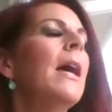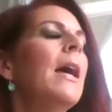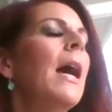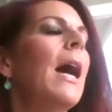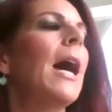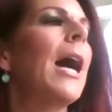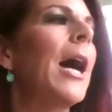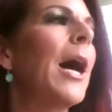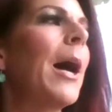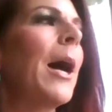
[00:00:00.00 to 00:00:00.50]

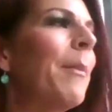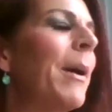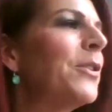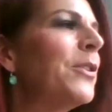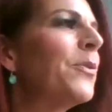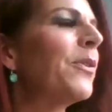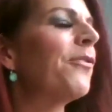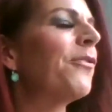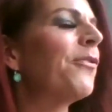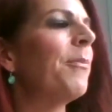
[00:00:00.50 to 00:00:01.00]
I
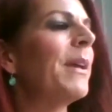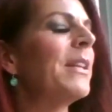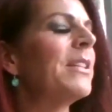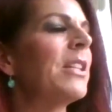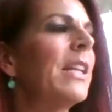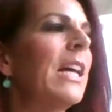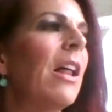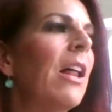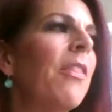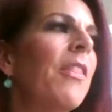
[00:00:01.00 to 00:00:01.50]
do it for mental
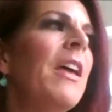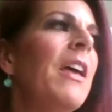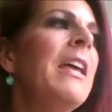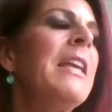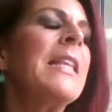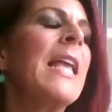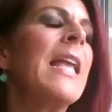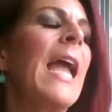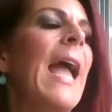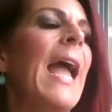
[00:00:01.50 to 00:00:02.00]
health.
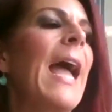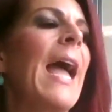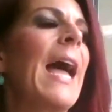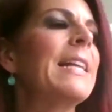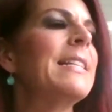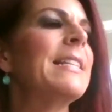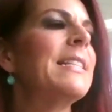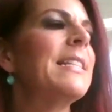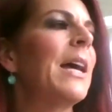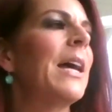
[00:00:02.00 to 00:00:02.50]

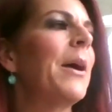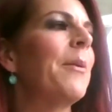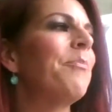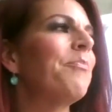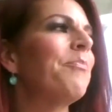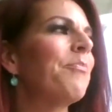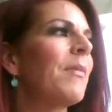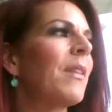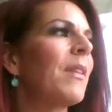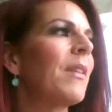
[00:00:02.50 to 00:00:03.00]
And
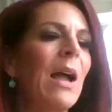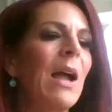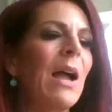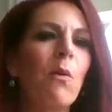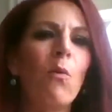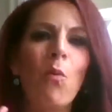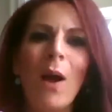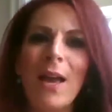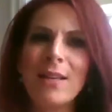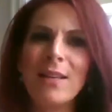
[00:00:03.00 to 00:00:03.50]
I
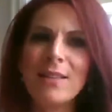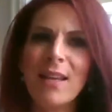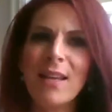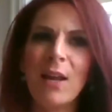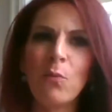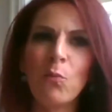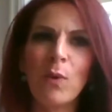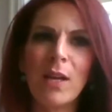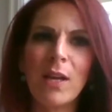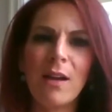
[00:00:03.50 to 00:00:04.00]
went
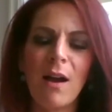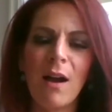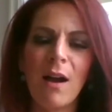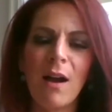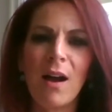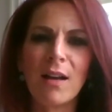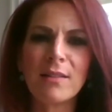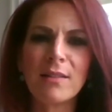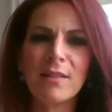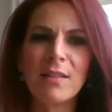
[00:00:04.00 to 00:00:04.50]
and we
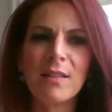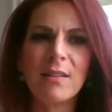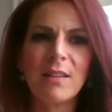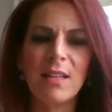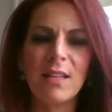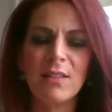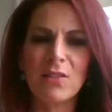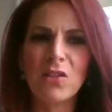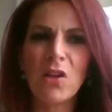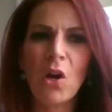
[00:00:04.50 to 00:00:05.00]
got
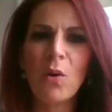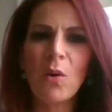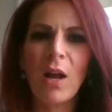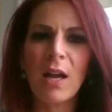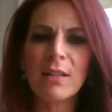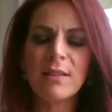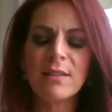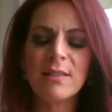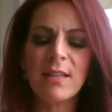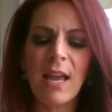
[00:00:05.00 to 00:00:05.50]
these
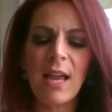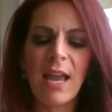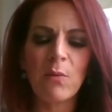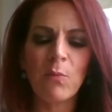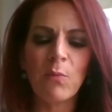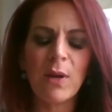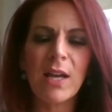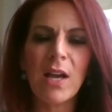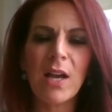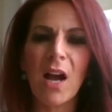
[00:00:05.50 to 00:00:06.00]
donuts, and
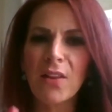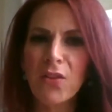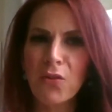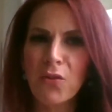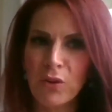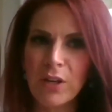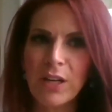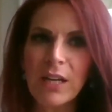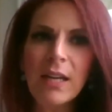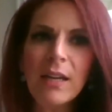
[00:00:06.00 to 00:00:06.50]
we got
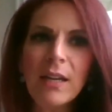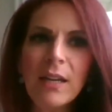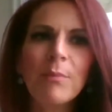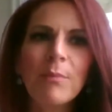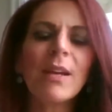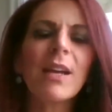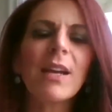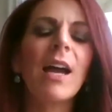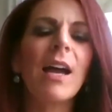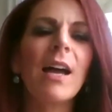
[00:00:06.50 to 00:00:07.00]
3
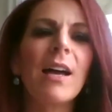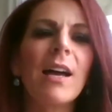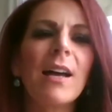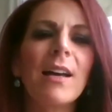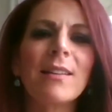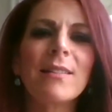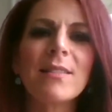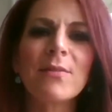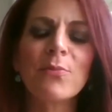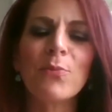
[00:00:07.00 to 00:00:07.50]

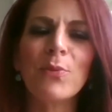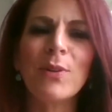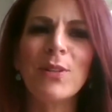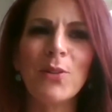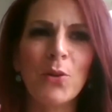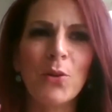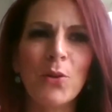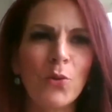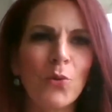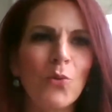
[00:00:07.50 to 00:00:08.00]
because we
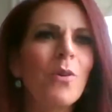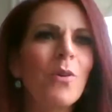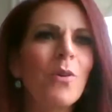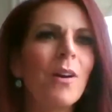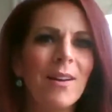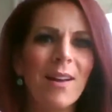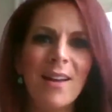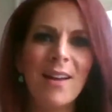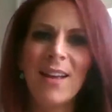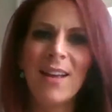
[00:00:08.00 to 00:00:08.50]
knew
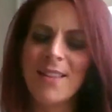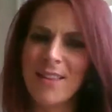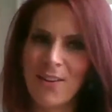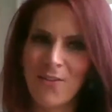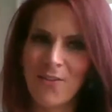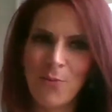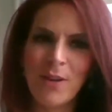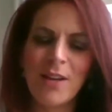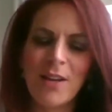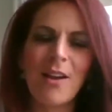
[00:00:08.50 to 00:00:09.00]
that if
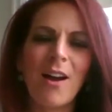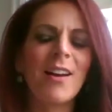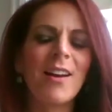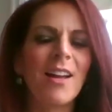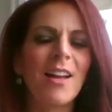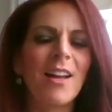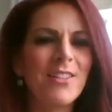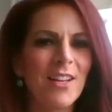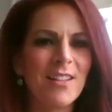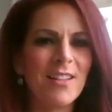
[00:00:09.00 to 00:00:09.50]
we got
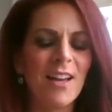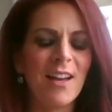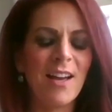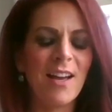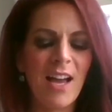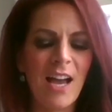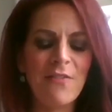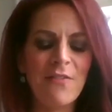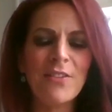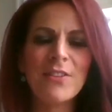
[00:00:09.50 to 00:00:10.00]
a
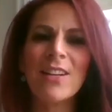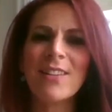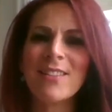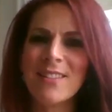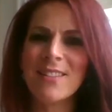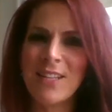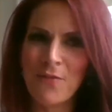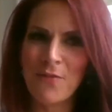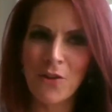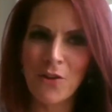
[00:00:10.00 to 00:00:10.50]
half a
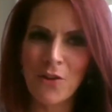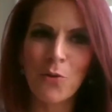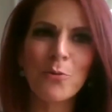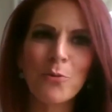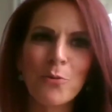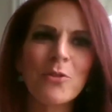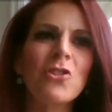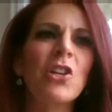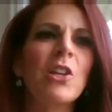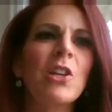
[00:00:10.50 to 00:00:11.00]
dozen, even though it
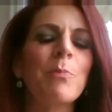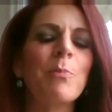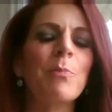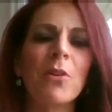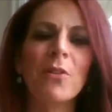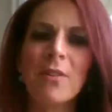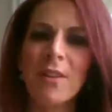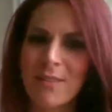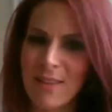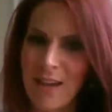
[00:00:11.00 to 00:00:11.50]
was cheaper,
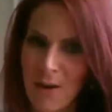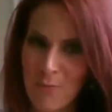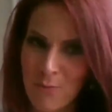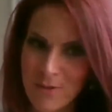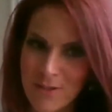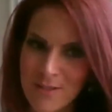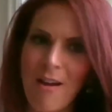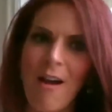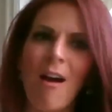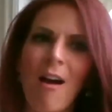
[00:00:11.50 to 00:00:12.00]
that
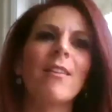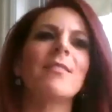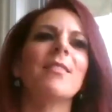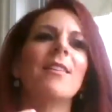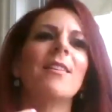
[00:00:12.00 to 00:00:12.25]
was not